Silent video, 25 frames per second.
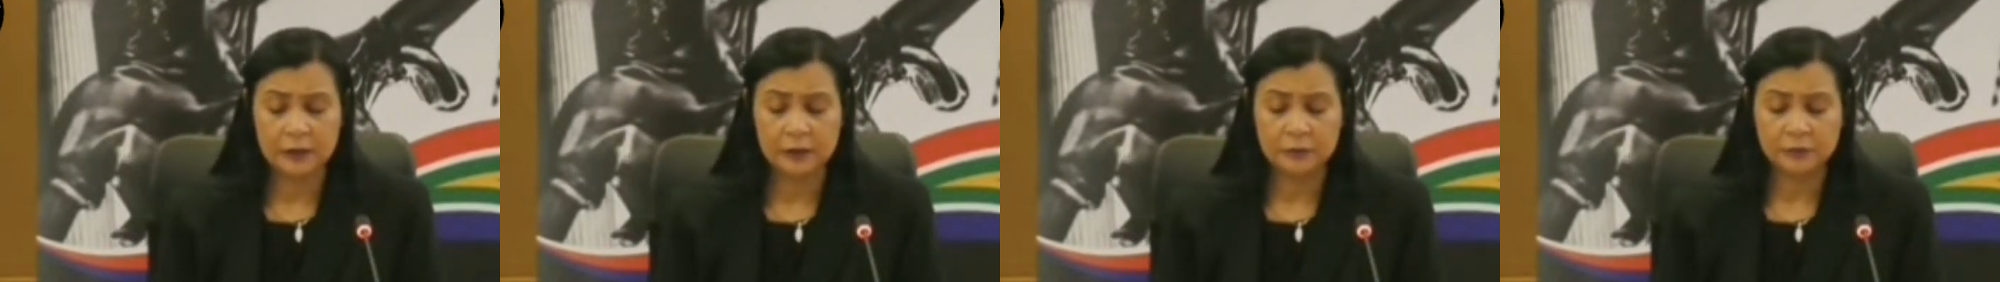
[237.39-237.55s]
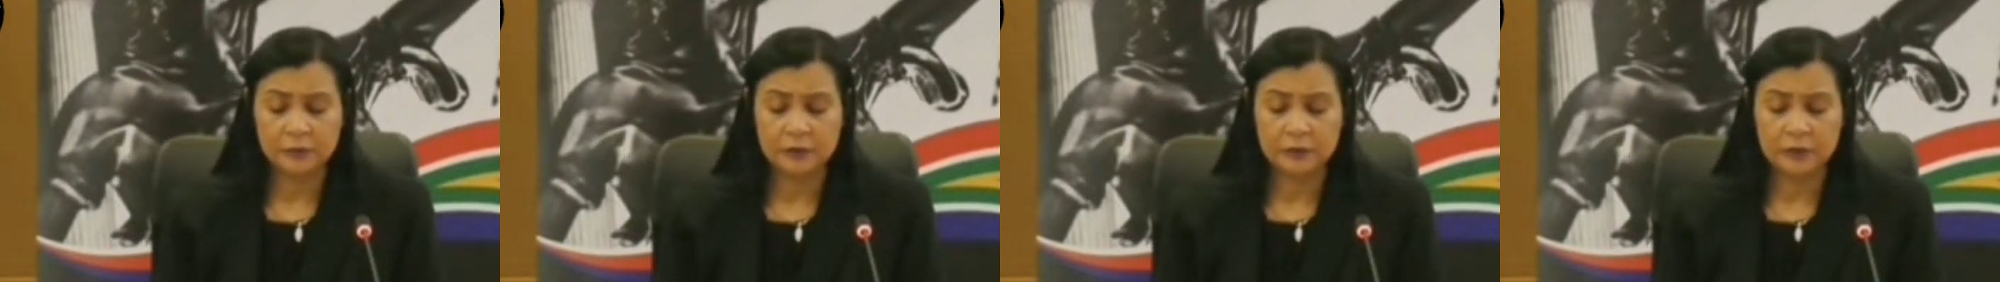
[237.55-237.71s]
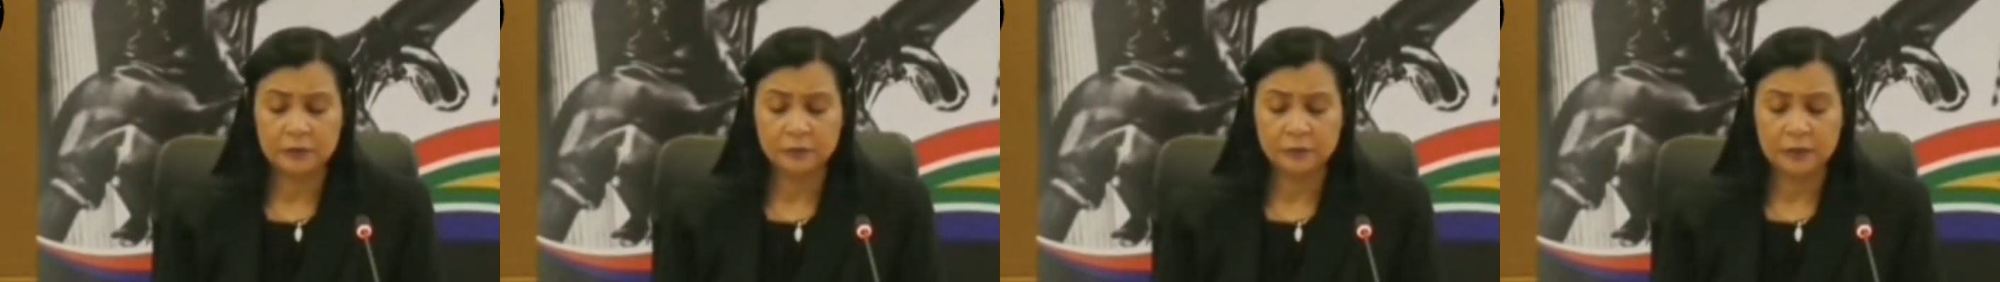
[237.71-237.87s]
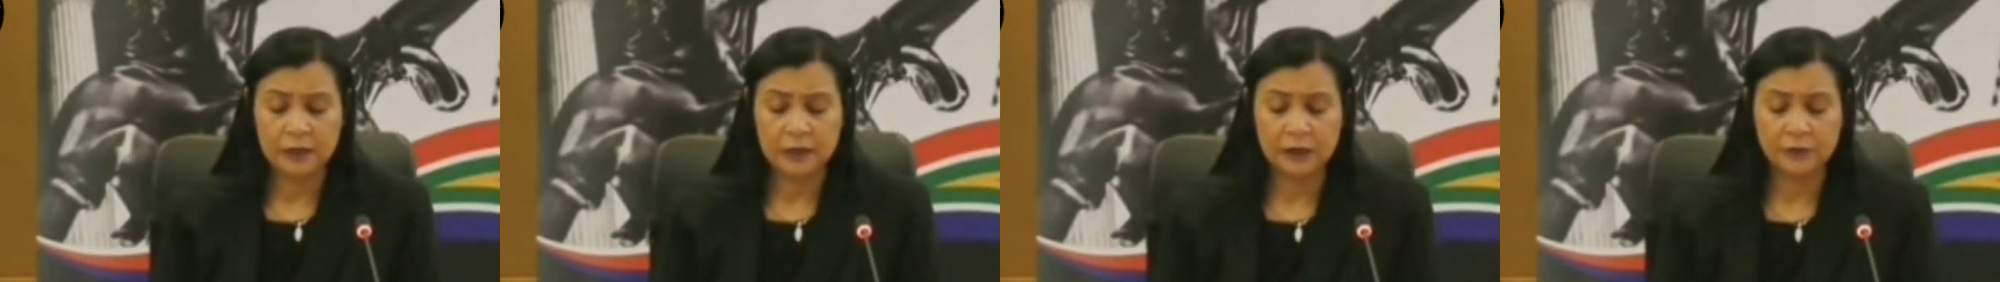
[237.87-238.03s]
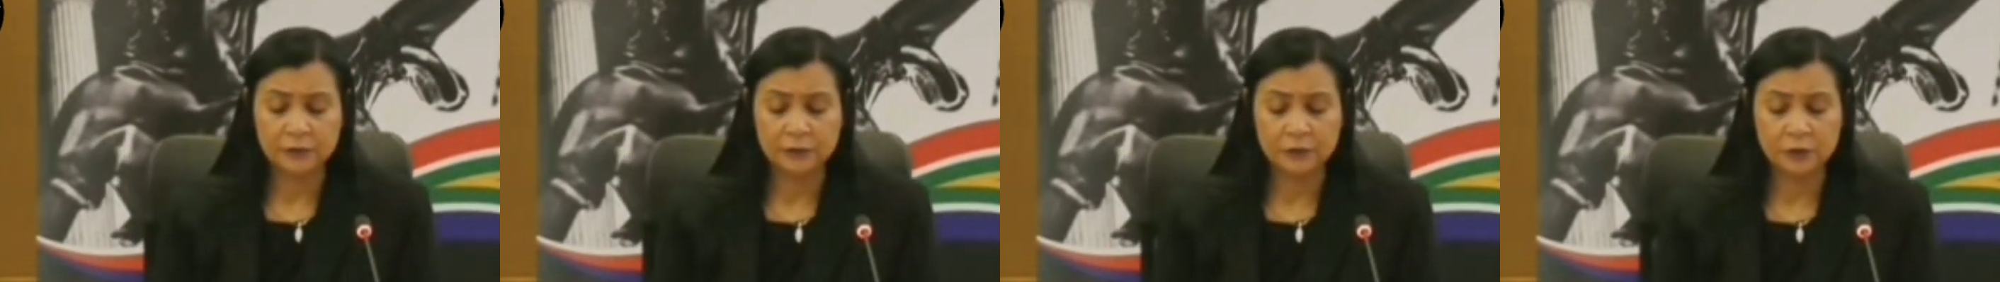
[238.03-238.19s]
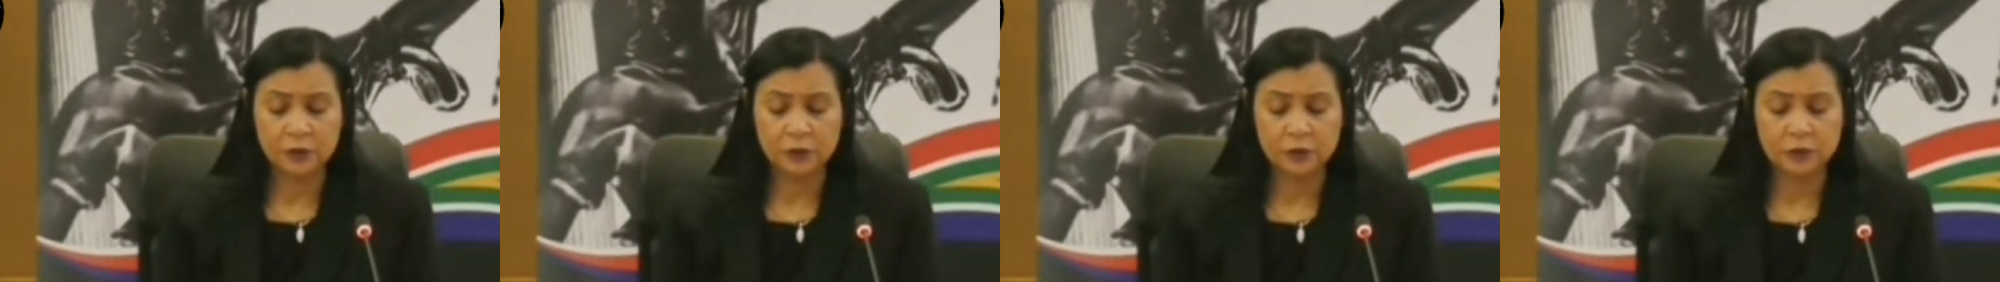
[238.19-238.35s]
in
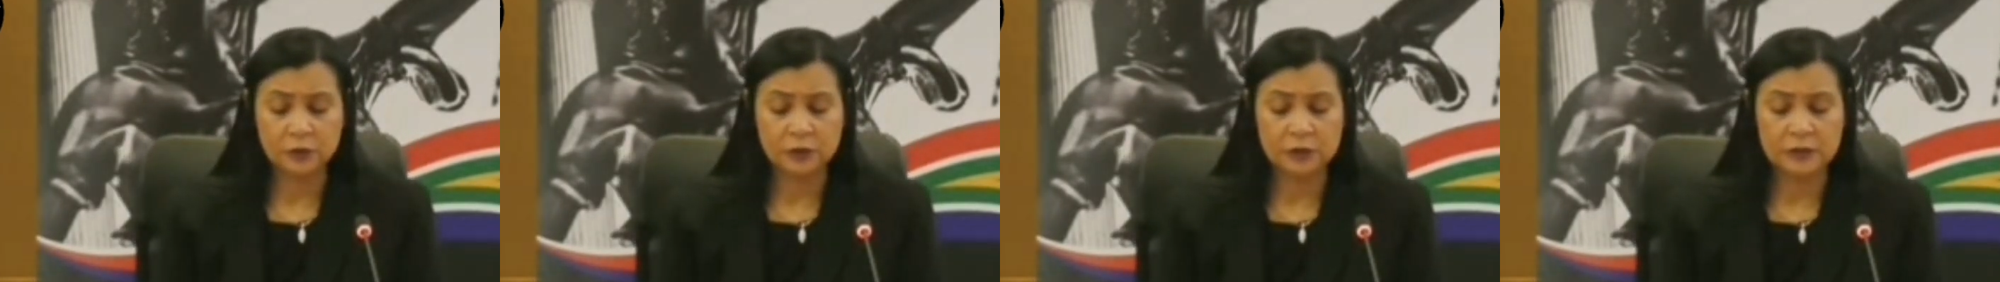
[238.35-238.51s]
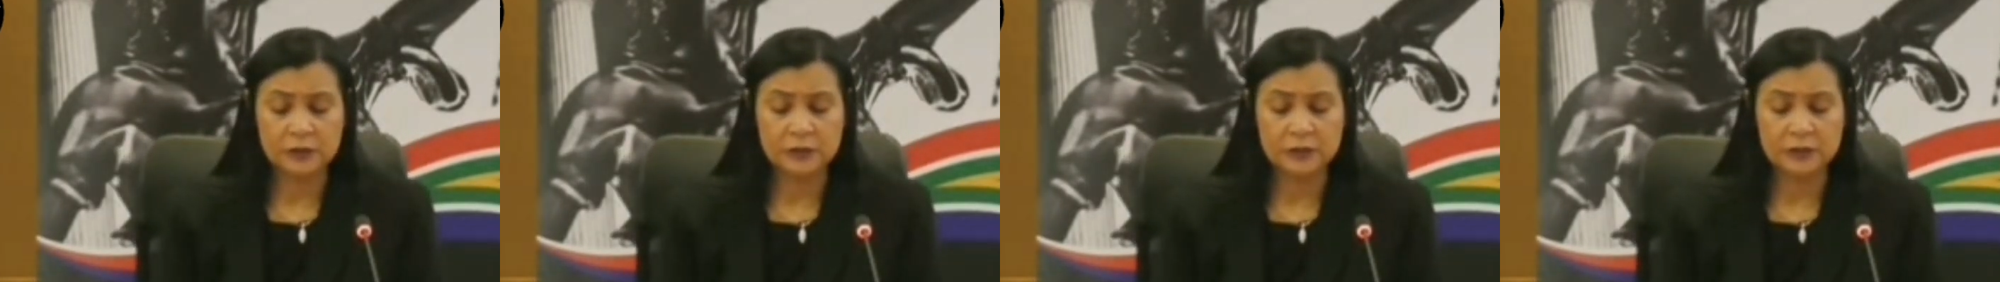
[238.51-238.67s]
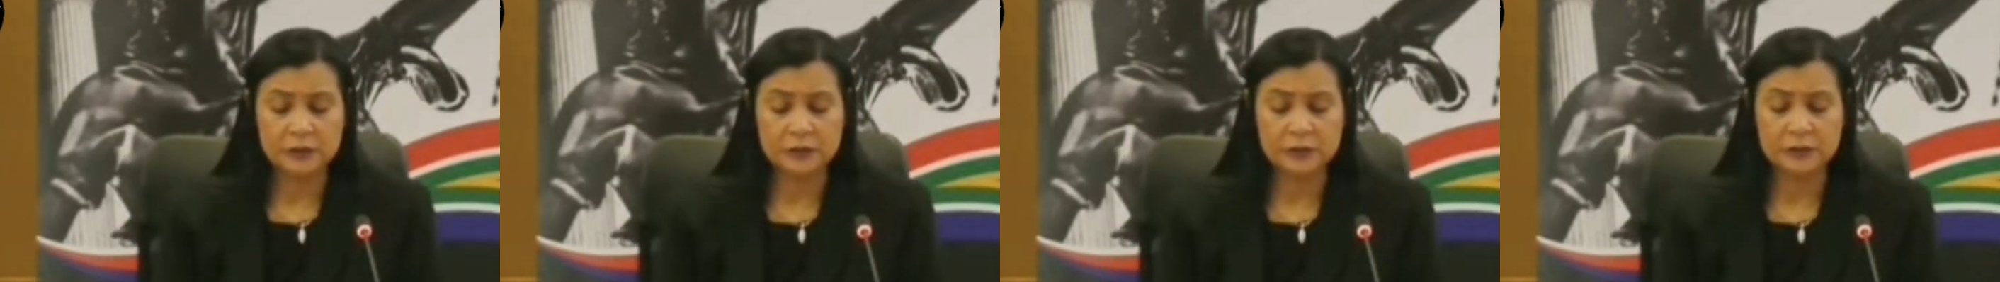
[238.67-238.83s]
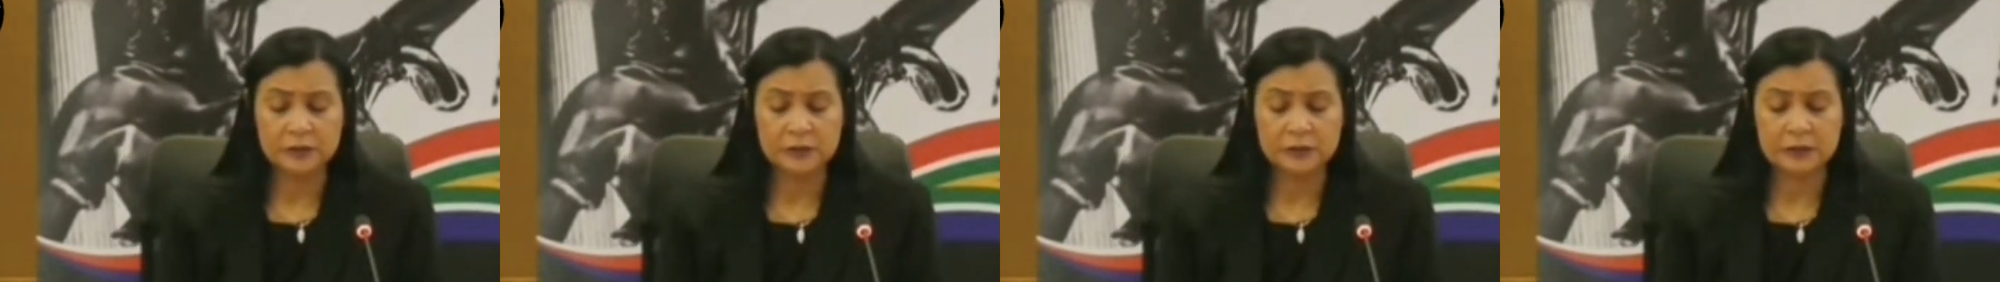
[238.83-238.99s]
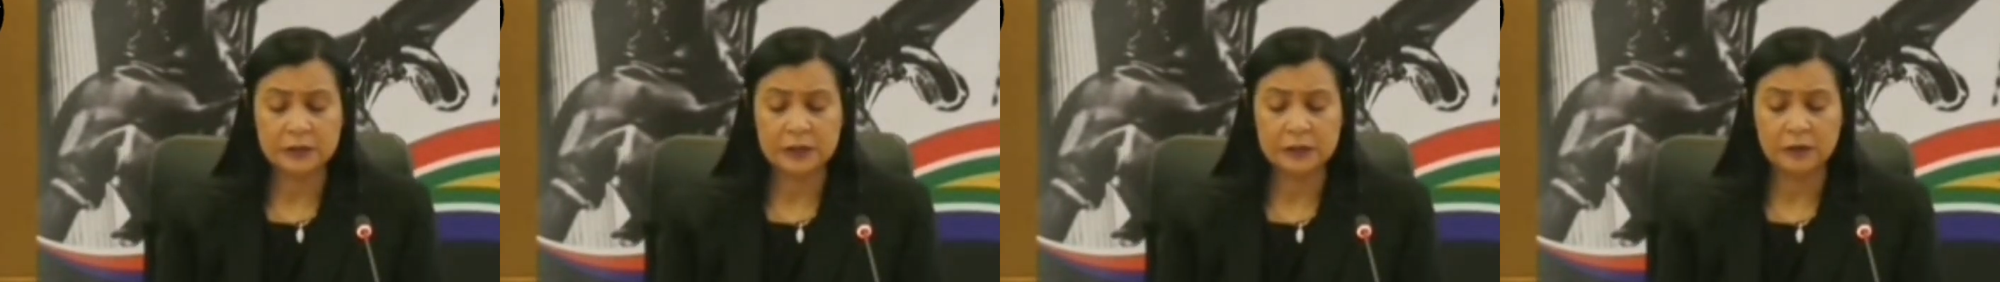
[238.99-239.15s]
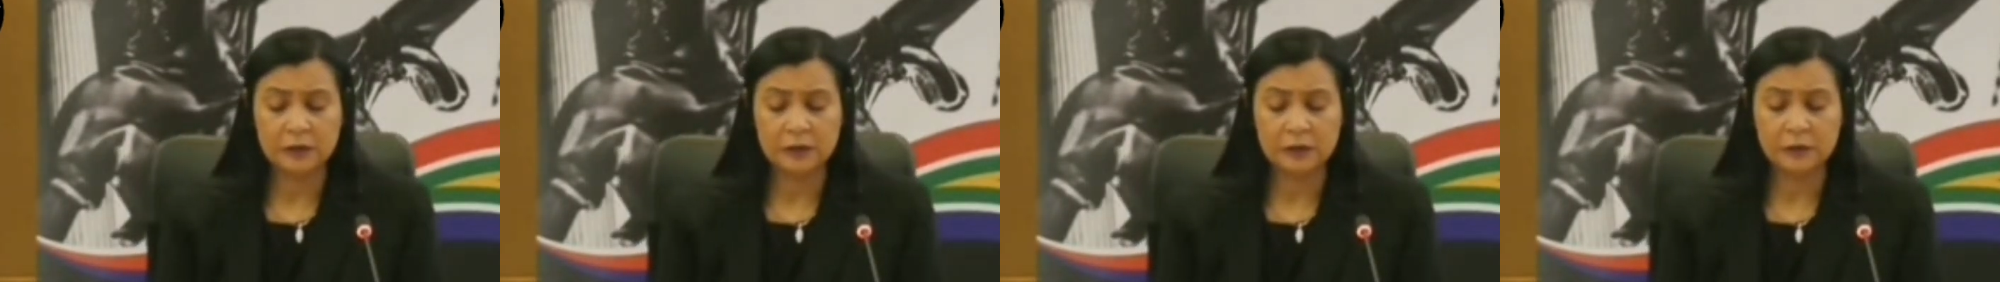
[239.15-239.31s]
my view,
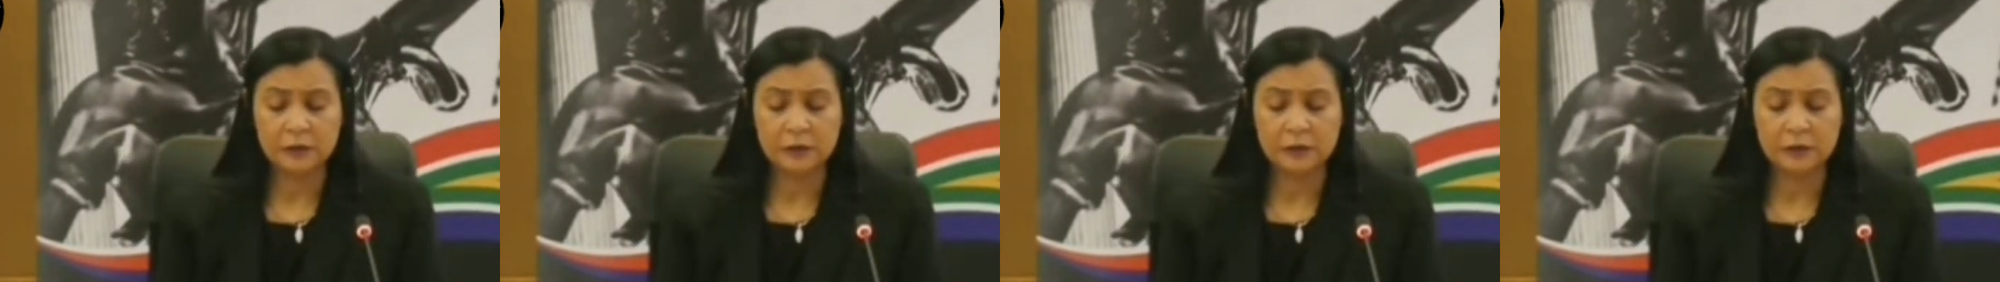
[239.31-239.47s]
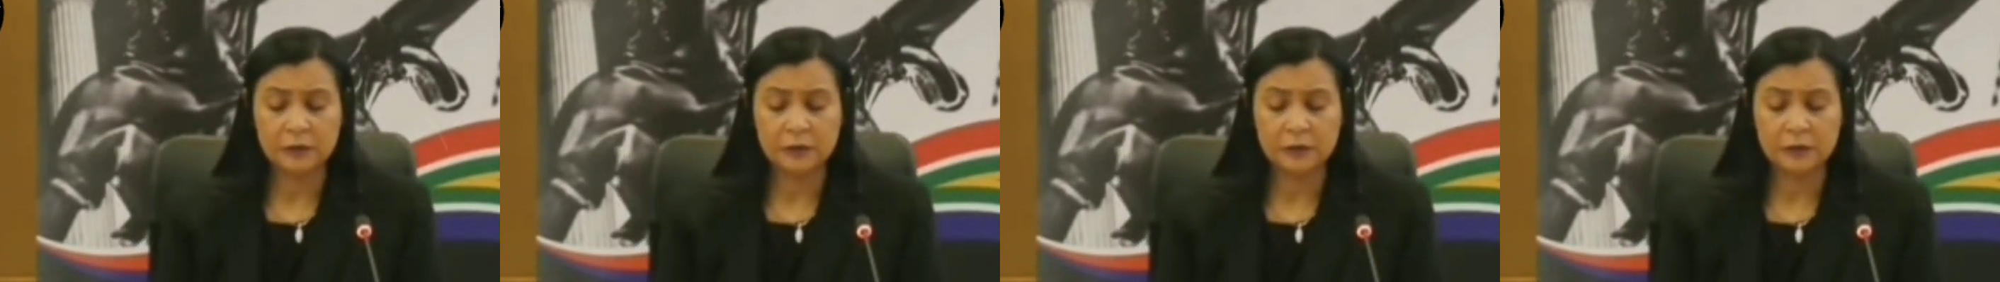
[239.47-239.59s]
is